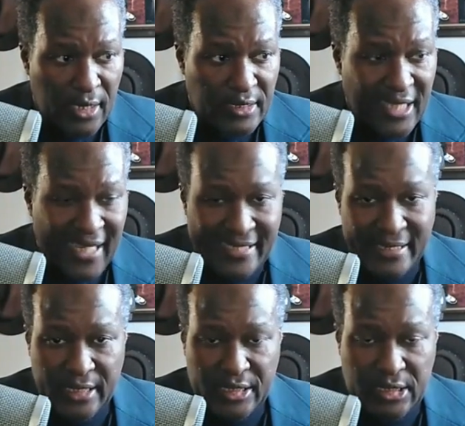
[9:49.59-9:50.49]

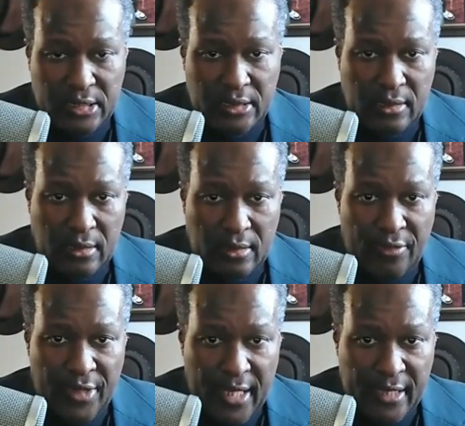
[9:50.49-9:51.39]
techniques
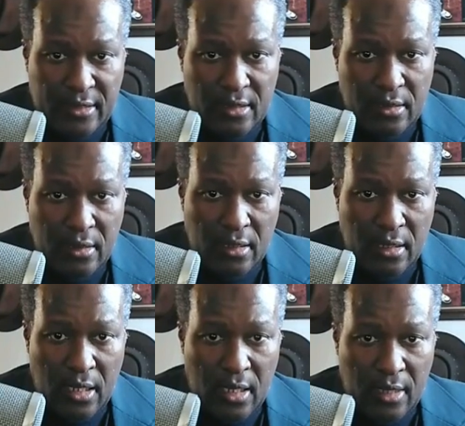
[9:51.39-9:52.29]
that
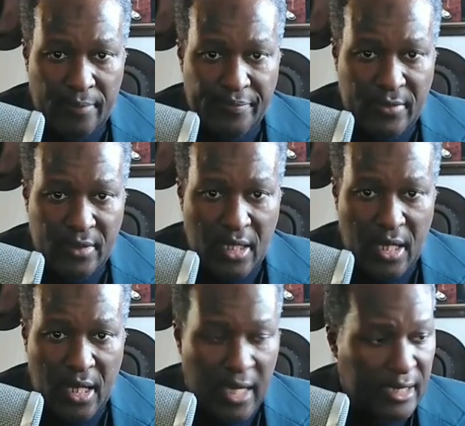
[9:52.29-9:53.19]
uh,
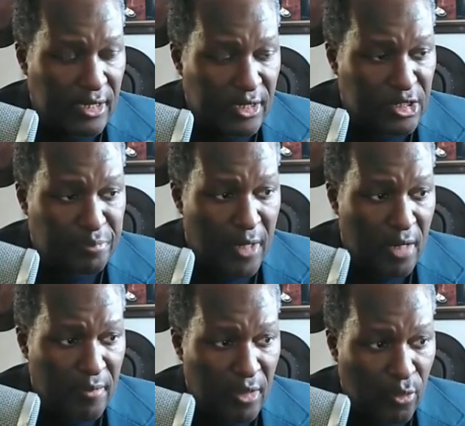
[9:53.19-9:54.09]
I can
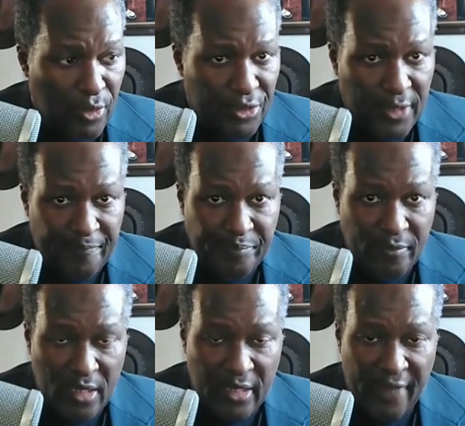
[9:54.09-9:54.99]
experiment with,
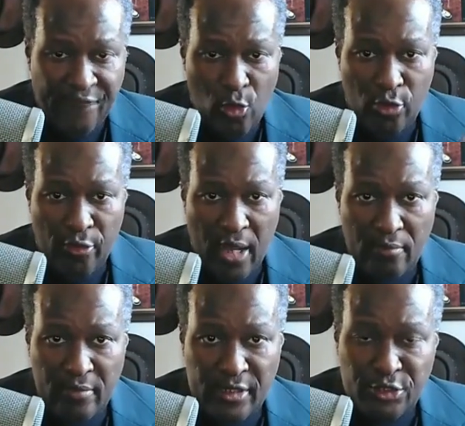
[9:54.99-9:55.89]
like
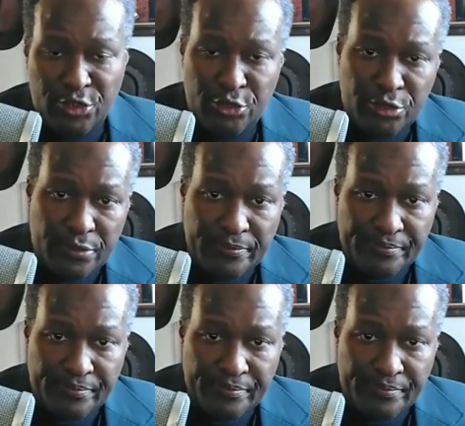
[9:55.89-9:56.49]
foreground managers,